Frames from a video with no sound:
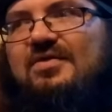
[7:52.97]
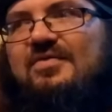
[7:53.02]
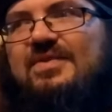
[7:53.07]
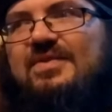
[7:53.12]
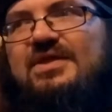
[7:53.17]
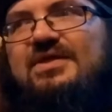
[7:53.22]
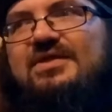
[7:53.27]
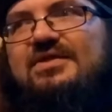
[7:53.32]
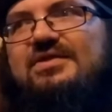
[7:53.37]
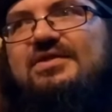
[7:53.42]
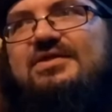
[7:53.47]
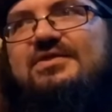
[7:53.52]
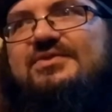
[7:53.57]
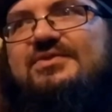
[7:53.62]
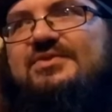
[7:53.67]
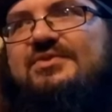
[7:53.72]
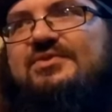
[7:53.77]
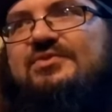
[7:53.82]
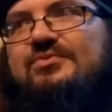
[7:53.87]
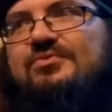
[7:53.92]
than it
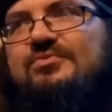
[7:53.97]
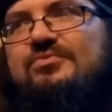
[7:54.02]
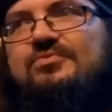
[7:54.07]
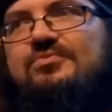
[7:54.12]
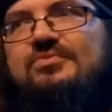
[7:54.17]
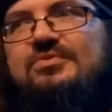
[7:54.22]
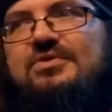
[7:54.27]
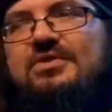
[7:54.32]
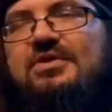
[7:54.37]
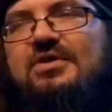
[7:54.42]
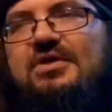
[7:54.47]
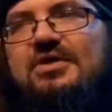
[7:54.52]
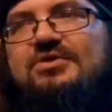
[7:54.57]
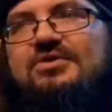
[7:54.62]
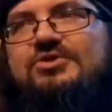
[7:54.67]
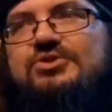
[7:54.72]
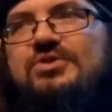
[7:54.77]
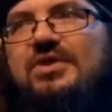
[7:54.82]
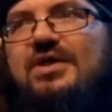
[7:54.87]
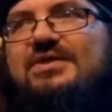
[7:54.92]
is to
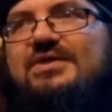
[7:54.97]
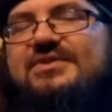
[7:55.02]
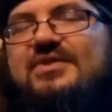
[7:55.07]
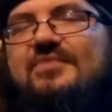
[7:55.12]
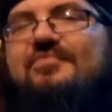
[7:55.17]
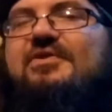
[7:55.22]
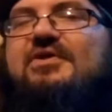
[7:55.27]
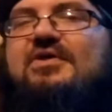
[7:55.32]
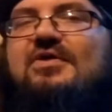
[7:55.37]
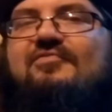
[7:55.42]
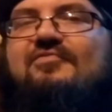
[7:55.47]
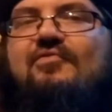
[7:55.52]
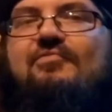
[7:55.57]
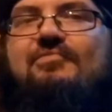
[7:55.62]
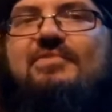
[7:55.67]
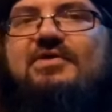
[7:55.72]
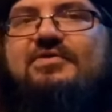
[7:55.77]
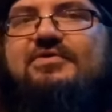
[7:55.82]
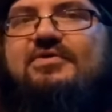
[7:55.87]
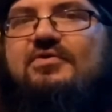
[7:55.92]
try something
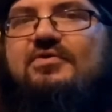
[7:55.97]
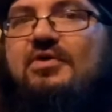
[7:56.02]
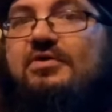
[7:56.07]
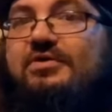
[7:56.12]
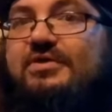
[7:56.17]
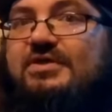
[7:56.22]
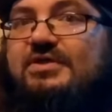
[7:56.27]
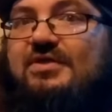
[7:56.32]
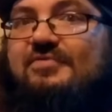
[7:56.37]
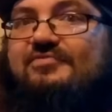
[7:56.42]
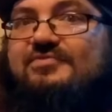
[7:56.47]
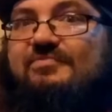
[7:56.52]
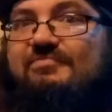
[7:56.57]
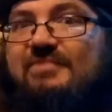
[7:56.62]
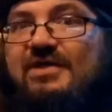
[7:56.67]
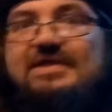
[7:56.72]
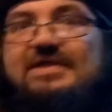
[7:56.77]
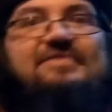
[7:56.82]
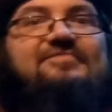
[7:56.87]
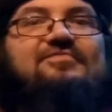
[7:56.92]
unfamiliar long enough to
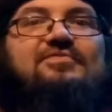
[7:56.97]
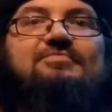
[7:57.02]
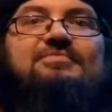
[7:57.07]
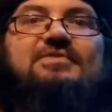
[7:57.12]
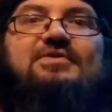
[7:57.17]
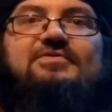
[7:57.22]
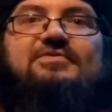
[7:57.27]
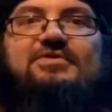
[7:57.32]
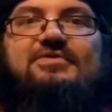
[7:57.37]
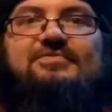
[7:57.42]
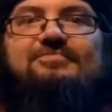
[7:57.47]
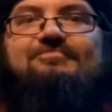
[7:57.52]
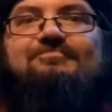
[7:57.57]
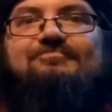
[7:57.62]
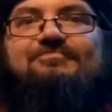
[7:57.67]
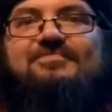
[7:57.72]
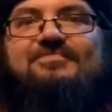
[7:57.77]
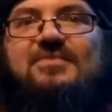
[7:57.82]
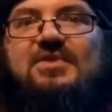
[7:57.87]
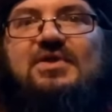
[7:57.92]
make it familiar,
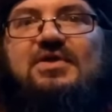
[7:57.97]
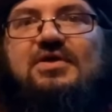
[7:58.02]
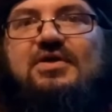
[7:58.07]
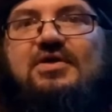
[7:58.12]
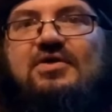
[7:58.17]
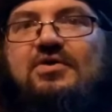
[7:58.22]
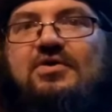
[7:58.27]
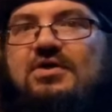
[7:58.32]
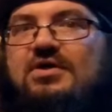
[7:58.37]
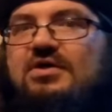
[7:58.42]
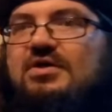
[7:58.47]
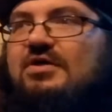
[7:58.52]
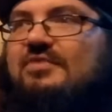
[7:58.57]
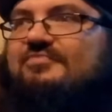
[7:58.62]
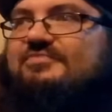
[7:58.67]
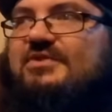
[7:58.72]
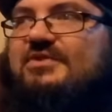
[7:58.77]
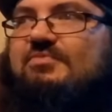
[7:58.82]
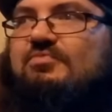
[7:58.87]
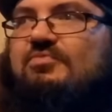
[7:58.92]
long
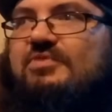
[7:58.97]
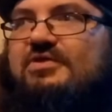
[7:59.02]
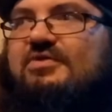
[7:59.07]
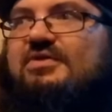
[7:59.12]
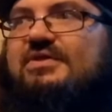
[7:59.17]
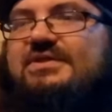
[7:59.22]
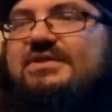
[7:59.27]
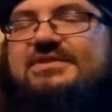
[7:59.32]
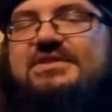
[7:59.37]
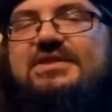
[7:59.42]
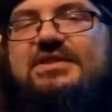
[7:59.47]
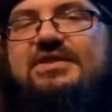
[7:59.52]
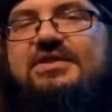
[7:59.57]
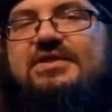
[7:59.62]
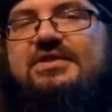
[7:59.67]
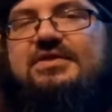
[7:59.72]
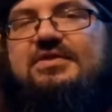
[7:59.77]
enough to really see